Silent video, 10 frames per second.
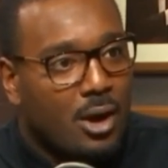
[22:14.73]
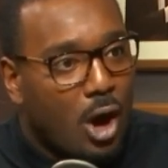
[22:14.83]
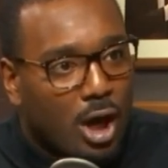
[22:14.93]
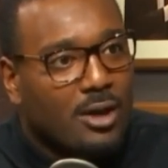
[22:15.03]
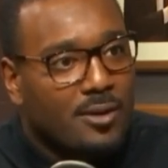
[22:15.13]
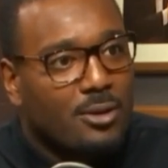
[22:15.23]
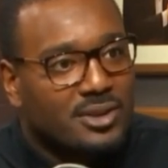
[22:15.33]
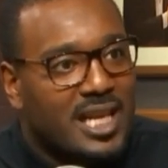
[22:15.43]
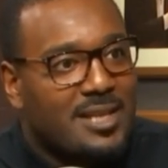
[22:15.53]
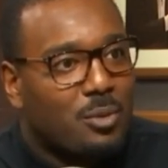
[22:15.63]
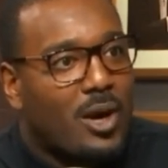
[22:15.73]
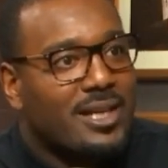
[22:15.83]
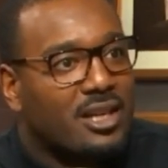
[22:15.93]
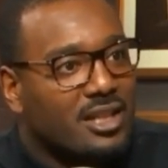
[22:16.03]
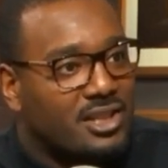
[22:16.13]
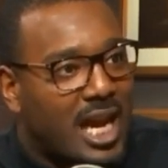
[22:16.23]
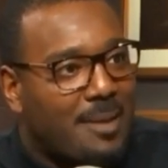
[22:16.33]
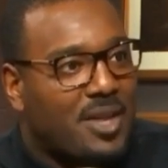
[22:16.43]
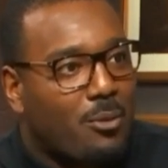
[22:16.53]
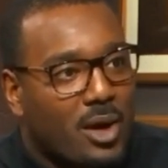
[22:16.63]
all of those teams were in good
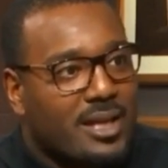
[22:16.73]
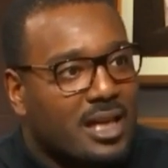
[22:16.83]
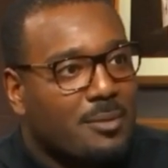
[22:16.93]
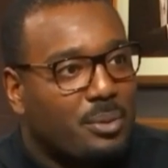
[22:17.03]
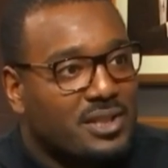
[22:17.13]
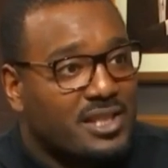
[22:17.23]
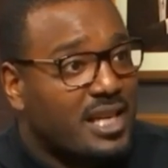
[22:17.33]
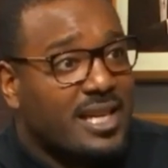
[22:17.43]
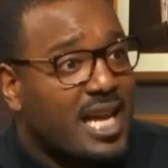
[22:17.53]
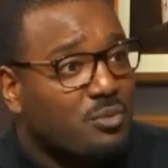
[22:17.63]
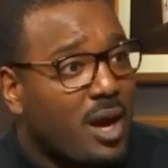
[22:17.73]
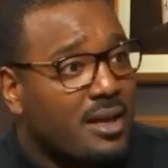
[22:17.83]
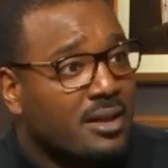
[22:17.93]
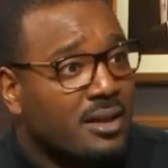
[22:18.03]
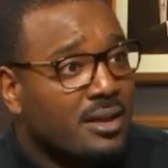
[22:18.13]
shape. They were in good position. And guess what?